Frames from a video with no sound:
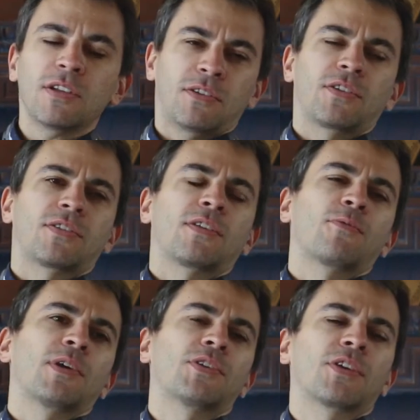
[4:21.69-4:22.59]
an interesting
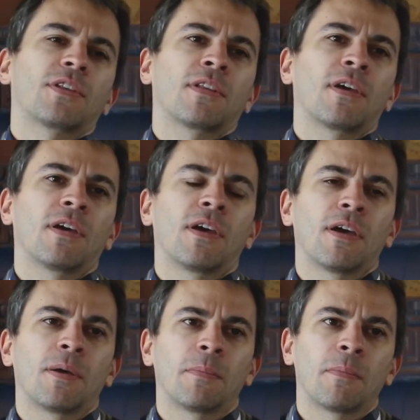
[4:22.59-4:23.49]
question.
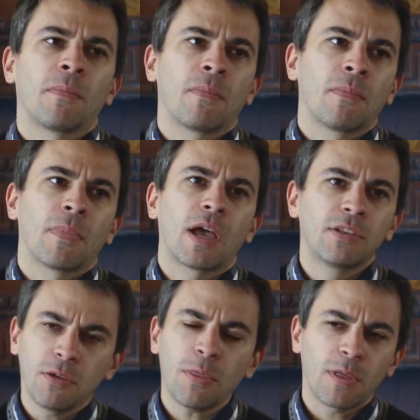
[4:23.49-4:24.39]
I
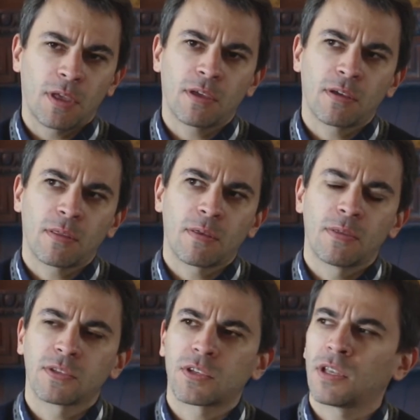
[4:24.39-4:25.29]
do think
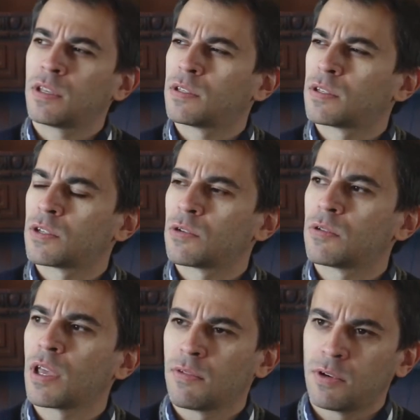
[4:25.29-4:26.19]
that the state
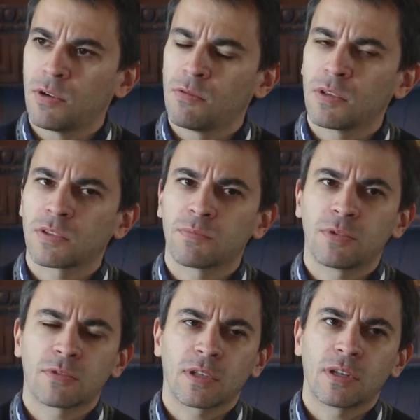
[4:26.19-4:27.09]
should have a role in
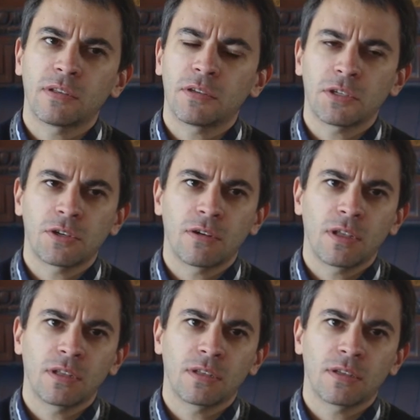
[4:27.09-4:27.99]
supporting literature,
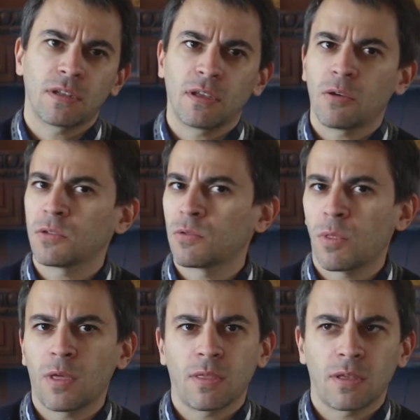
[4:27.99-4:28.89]
and I also
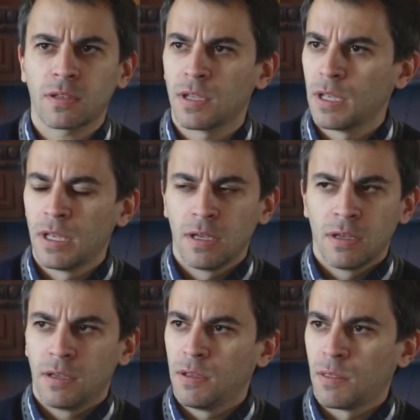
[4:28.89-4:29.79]
think that
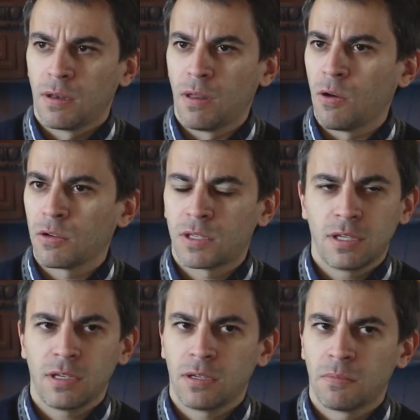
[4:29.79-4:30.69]
in the long
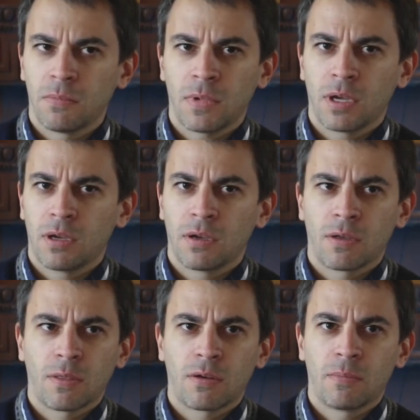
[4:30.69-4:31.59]
term
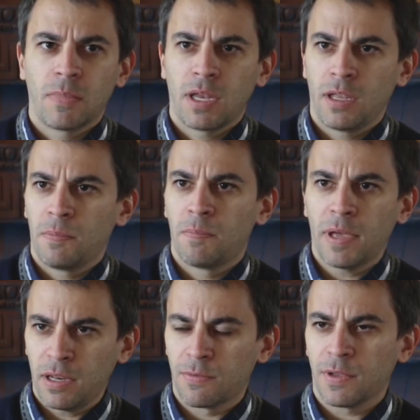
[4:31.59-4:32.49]
there are many
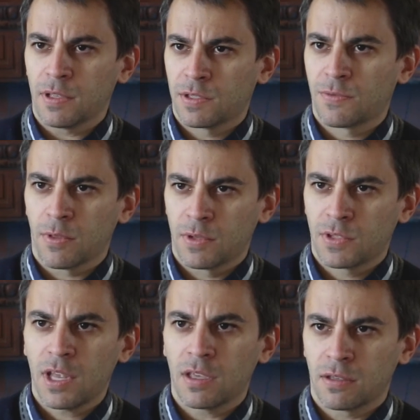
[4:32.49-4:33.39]
benefits for the
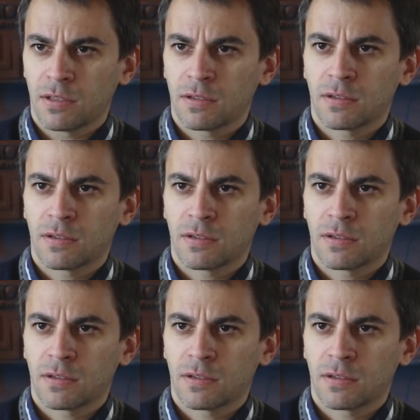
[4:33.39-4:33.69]
state